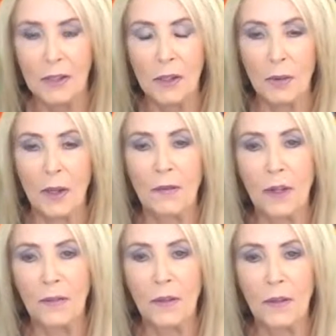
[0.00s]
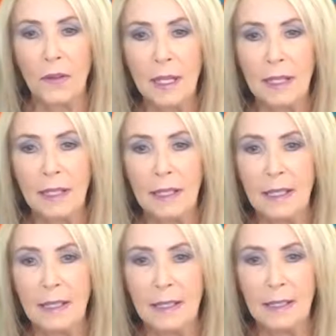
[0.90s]
So if you can
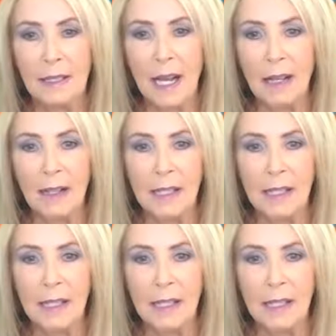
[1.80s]
tell